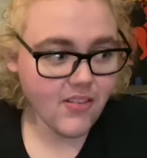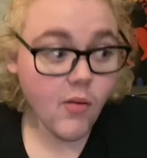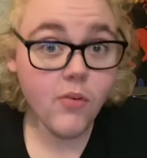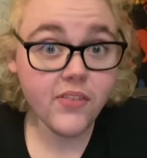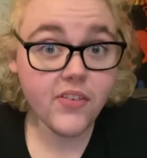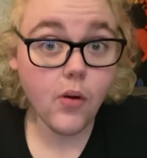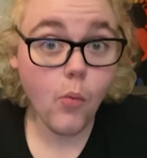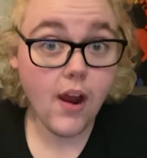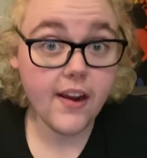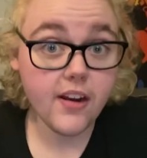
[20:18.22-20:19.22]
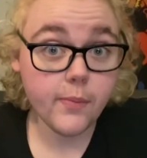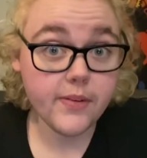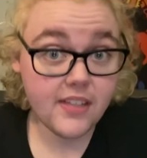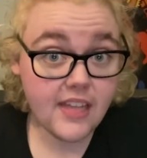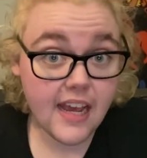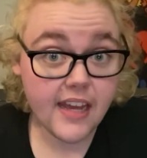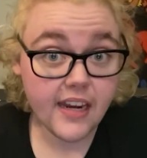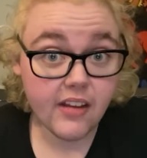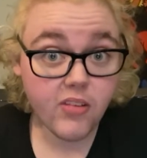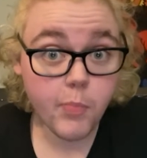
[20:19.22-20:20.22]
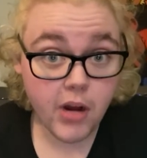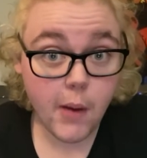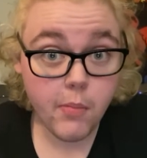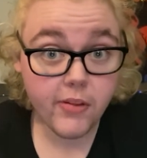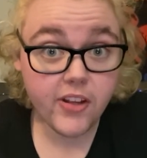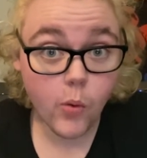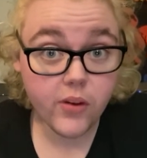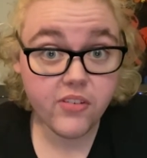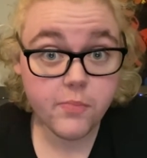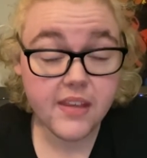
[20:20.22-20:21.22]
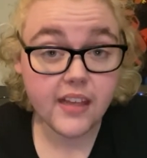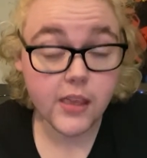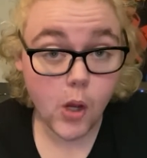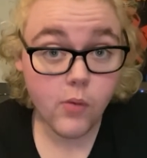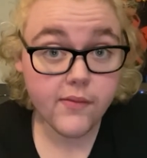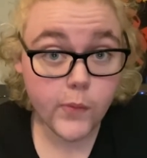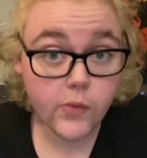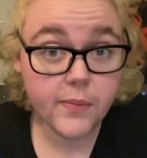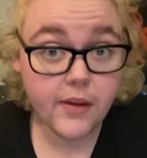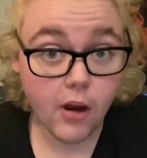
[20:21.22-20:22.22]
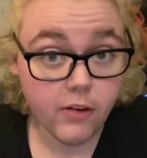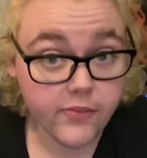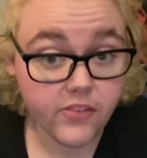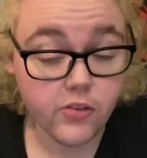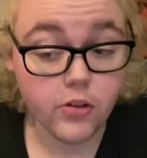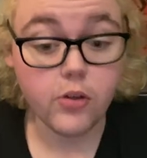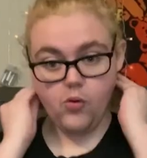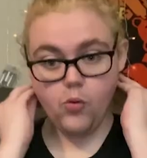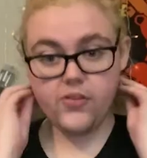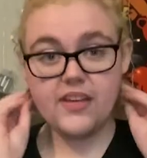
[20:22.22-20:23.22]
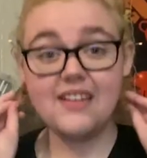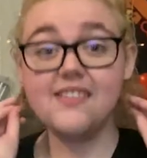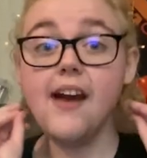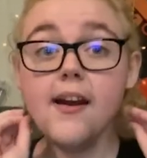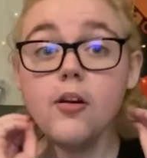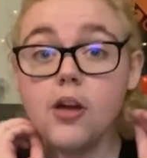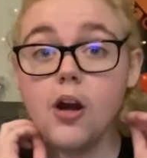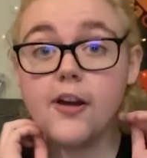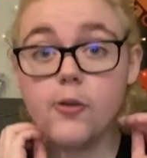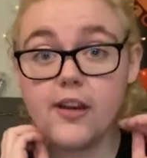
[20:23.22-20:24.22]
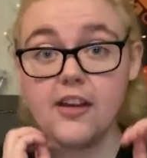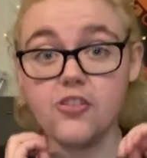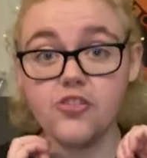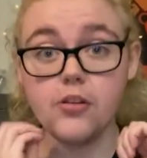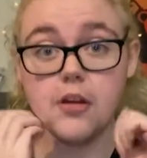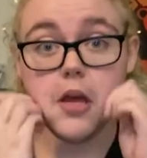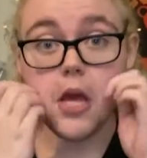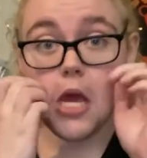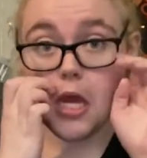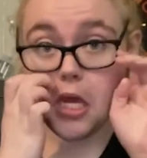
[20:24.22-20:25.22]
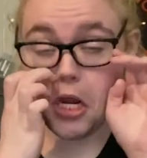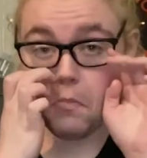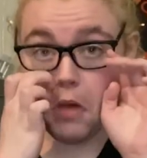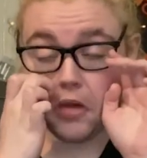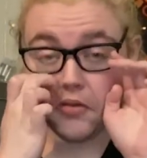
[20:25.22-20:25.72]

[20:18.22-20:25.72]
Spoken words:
Someone's gonna wind up dead, and it's probably going to be a law enforcement officer or the entire congregation in a mass